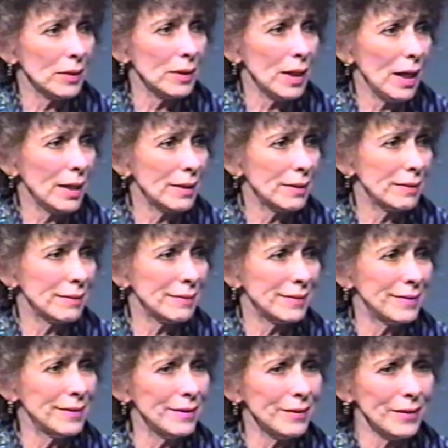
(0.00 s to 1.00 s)
are not
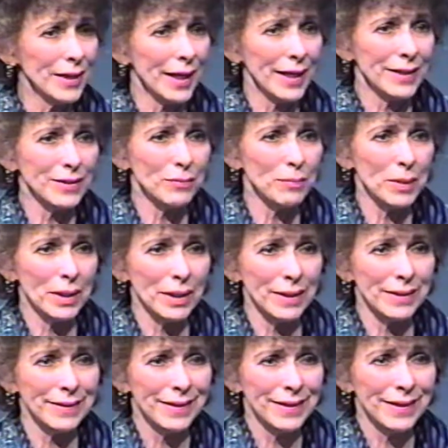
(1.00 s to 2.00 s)
sneered at as
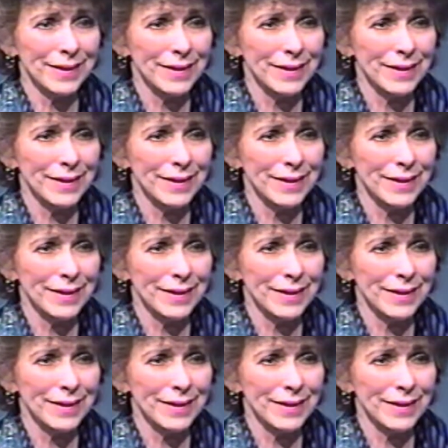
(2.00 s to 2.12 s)
being